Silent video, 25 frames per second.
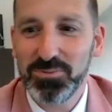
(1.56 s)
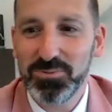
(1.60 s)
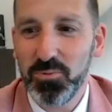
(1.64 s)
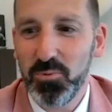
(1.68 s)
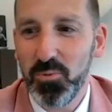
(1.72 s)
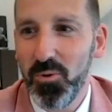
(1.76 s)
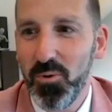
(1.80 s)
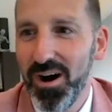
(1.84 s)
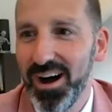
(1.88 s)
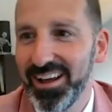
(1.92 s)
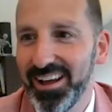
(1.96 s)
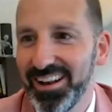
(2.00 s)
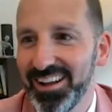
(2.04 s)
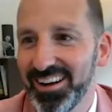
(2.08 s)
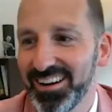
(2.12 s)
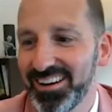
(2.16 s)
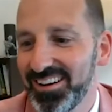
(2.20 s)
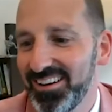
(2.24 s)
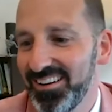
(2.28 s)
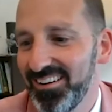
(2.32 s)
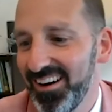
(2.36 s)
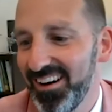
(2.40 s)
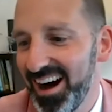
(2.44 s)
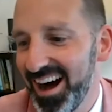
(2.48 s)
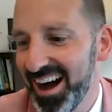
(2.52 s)
1
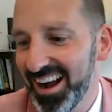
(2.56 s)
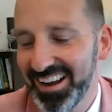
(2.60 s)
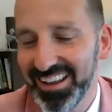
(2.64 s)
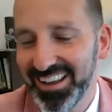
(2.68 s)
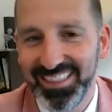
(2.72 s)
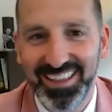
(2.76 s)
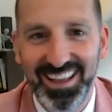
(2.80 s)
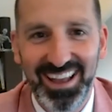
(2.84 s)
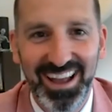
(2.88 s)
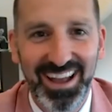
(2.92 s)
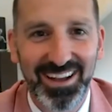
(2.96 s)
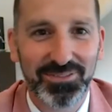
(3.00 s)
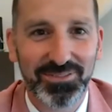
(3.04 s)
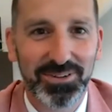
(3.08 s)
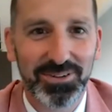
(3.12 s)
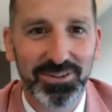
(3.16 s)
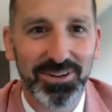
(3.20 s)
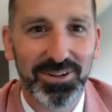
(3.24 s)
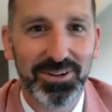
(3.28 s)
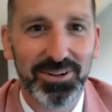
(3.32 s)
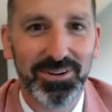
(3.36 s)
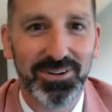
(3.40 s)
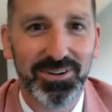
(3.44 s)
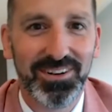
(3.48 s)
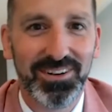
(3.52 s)
o'clock in the
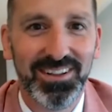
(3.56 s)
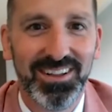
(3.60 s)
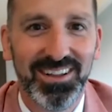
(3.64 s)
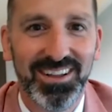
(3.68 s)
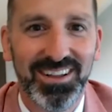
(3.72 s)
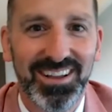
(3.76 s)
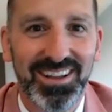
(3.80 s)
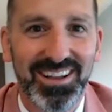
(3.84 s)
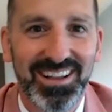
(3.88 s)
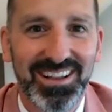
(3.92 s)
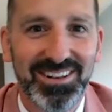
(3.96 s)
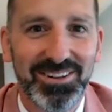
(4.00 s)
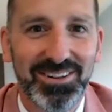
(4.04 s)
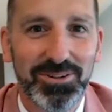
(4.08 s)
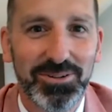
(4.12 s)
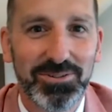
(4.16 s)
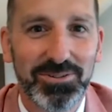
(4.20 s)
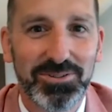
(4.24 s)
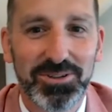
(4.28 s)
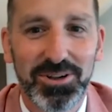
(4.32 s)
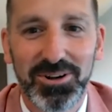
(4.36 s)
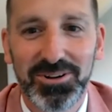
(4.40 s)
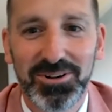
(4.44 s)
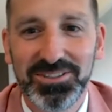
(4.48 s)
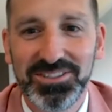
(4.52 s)
afternoon in New
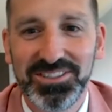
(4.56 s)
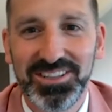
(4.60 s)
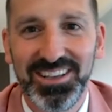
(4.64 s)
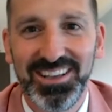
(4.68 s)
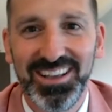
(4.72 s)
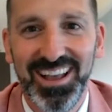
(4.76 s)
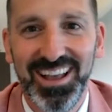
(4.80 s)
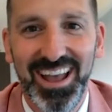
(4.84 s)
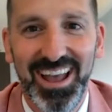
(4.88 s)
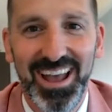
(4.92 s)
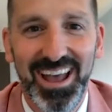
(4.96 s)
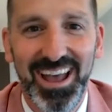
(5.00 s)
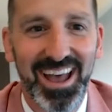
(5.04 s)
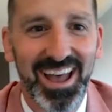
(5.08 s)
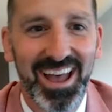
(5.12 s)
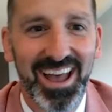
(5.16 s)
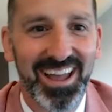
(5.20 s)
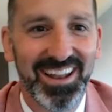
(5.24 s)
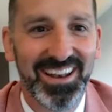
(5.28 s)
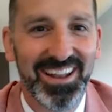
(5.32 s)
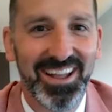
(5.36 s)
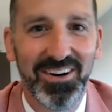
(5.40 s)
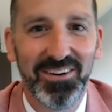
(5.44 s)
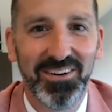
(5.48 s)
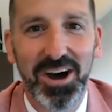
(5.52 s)
Jersey. And
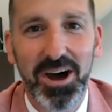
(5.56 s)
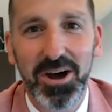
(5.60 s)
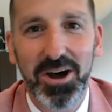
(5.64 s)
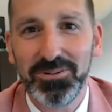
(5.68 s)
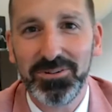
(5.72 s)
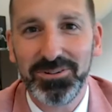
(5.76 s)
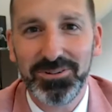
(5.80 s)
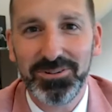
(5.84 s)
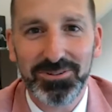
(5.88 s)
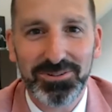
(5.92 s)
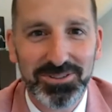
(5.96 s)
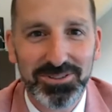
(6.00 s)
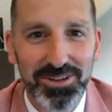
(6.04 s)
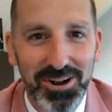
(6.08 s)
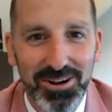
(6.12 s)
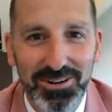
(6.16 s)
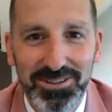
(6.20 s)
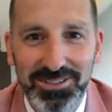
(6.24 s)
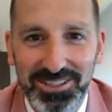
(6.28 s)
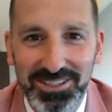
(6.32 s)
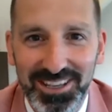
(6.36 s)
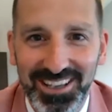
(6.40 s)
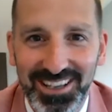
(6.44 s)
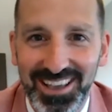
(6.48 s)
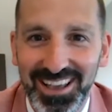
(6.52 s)
hello, New
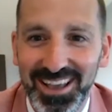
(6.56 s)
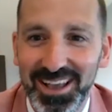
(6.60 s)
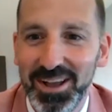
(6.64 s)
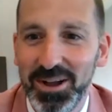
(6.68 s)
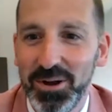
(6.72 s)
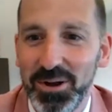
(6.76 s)
Jersey.